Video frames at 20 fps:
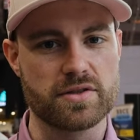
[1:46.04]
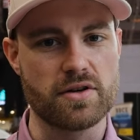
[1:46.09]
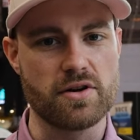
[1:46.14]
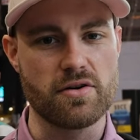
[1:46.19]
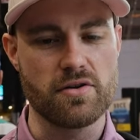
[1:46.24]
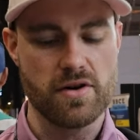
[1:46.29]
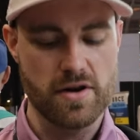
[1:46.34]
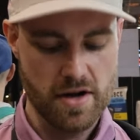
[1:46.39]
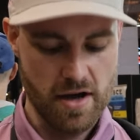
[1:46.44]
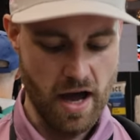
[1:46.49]

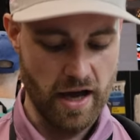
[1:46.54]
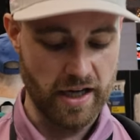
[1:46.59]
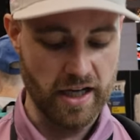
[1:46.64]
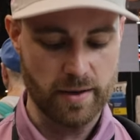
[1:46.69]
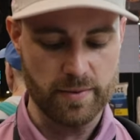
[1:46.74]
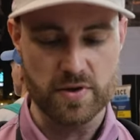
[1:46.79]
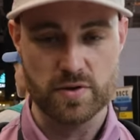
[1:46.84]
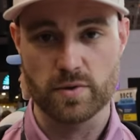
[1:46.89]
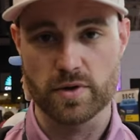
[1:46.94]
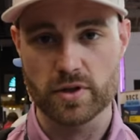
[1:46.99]
so I
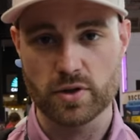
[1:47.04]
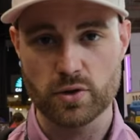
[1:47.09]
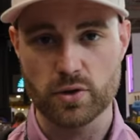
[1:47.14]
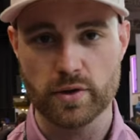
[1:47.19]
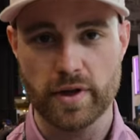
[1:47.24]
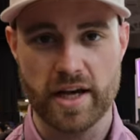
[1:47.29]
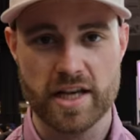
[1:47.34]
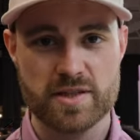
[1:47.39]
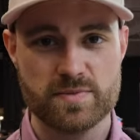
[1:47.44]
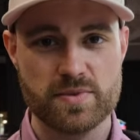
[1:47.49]
got him this really
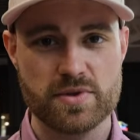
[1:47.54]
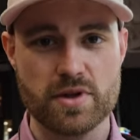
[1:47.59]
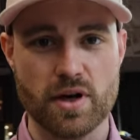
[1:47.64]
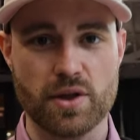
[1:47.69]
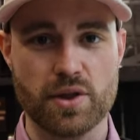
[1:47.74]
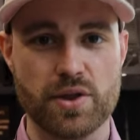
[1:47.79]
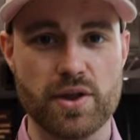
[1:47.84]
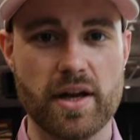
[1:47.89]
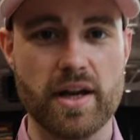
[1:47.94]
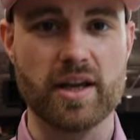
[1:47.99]
cool SP
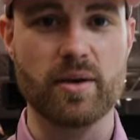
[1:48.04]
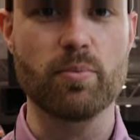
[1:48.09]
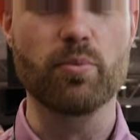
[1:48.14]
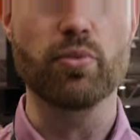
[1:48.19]
Authentic